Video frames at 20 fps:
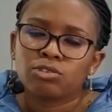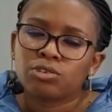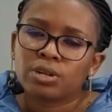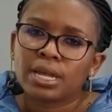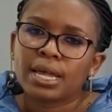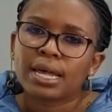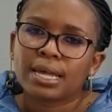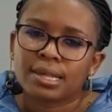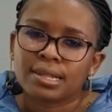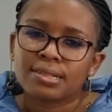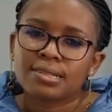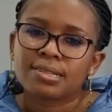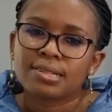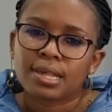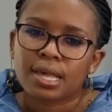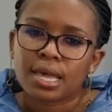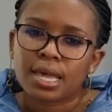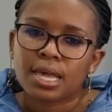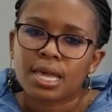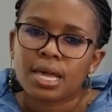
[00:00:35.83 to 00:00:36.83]
Today, I can
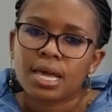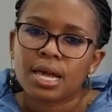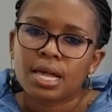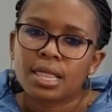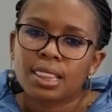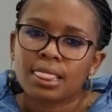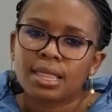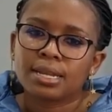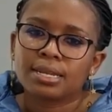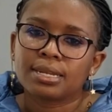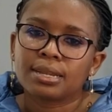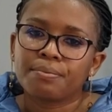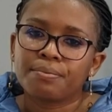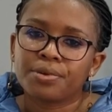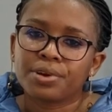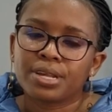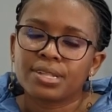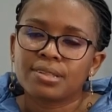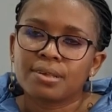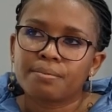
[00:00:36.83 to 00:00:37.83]
say that
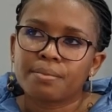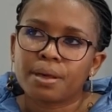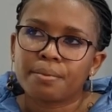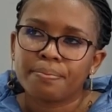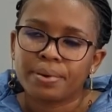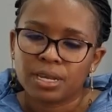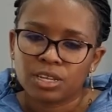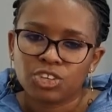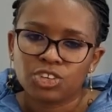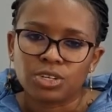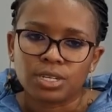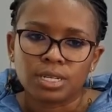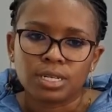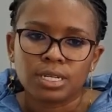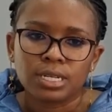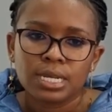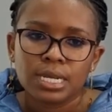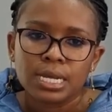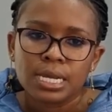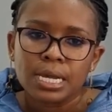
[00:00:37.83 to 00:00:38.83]
embracing my passion
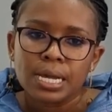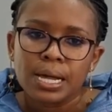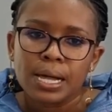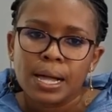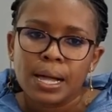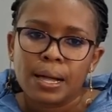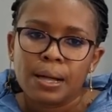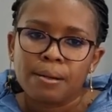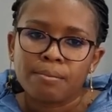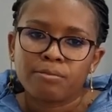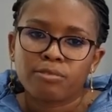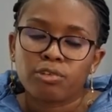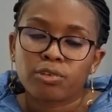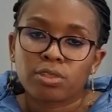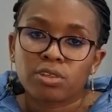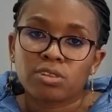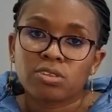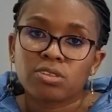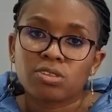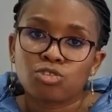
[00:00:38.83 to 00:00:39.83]
for
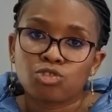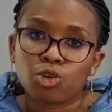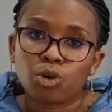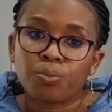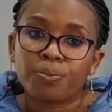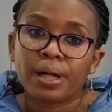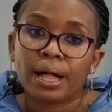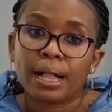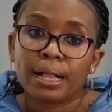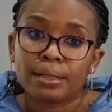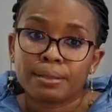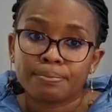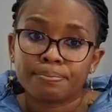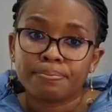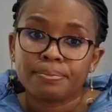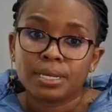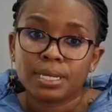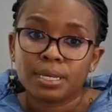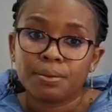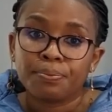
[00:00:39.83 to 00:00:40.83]
this job
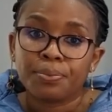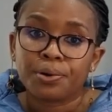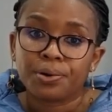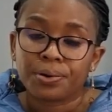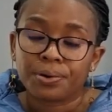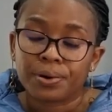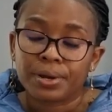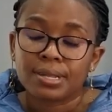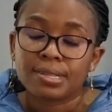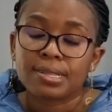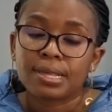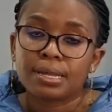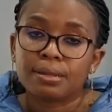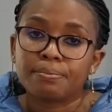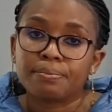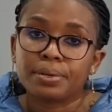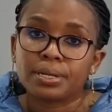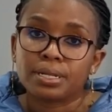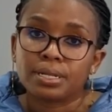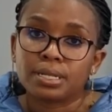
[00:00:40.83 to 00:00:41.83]
helped me progress
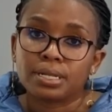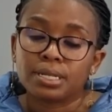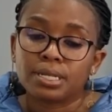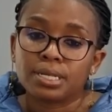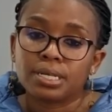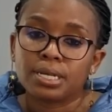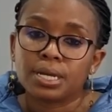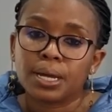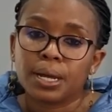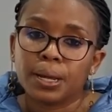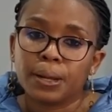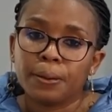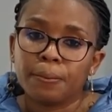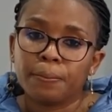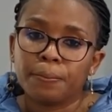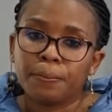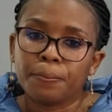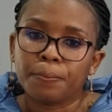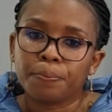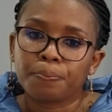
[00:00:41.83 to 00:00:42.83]
and build
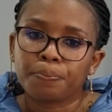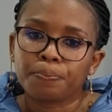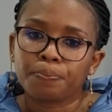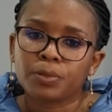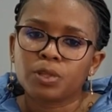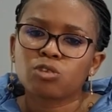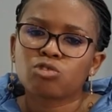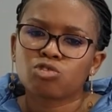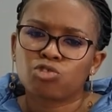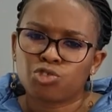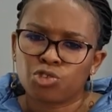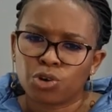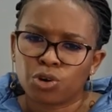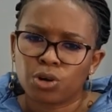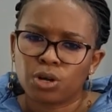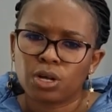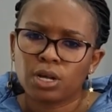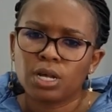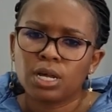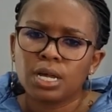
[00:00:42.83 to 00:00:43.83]

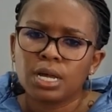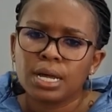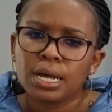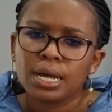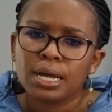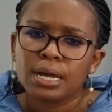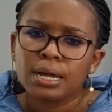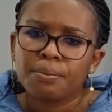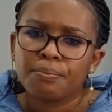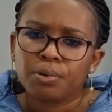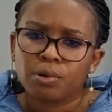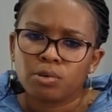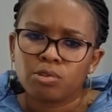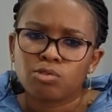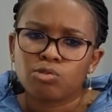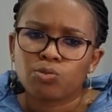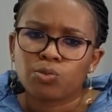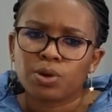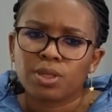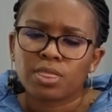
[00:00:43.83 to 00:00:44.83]
strong
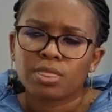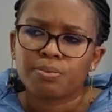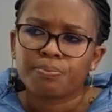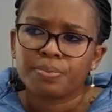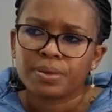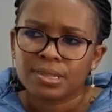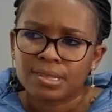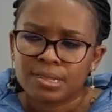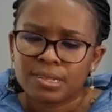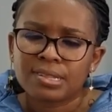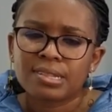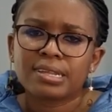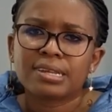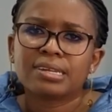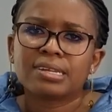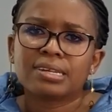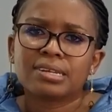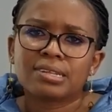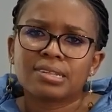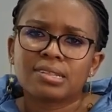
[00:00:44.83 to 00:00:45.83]
bonds with business
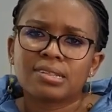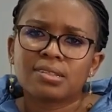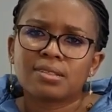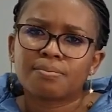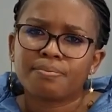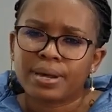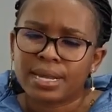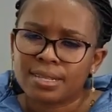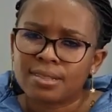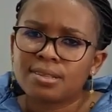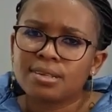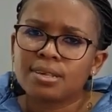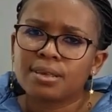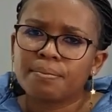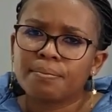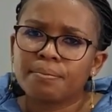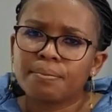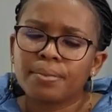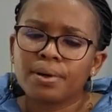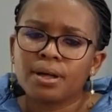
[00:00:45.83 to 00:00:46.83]
leaders, my
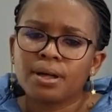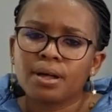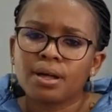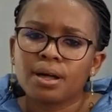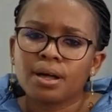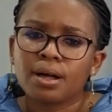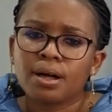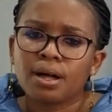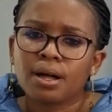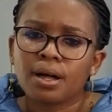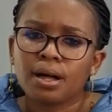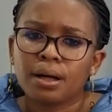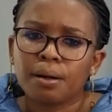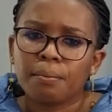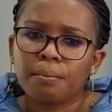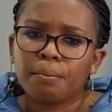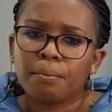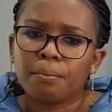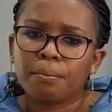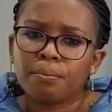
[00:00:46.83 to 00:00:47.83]
team,
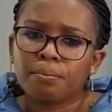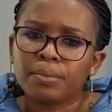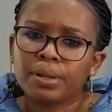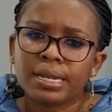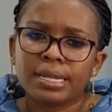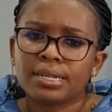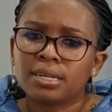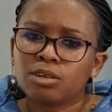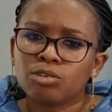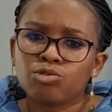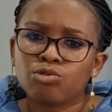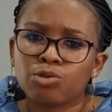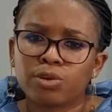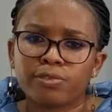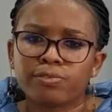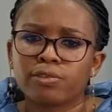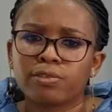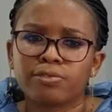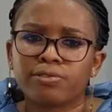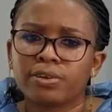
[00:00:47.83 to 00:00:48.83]
leading to
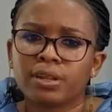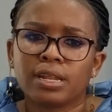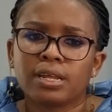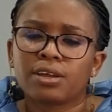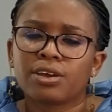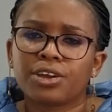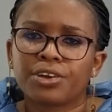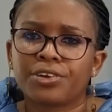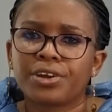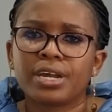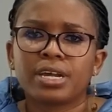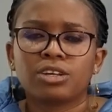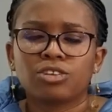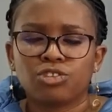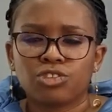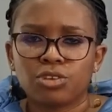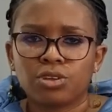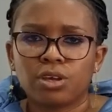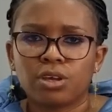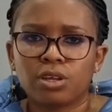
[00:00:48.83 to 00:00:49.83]
a fulfilling
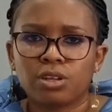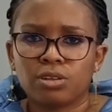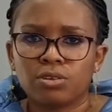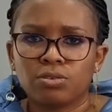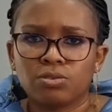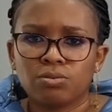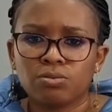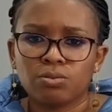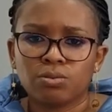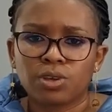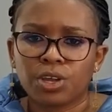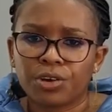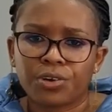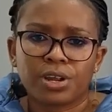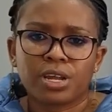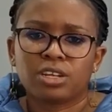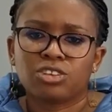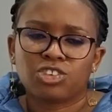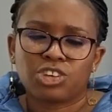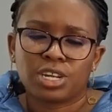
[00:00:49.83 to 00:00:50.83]
career and
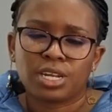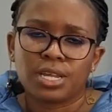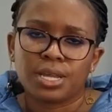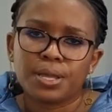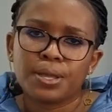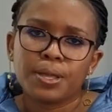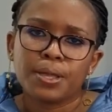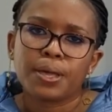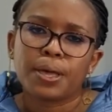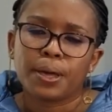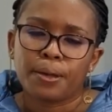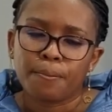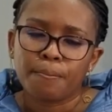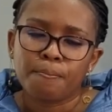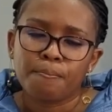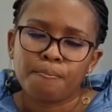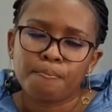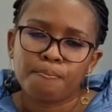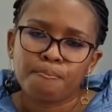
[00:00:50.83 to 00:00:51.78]
career journey. Yeah.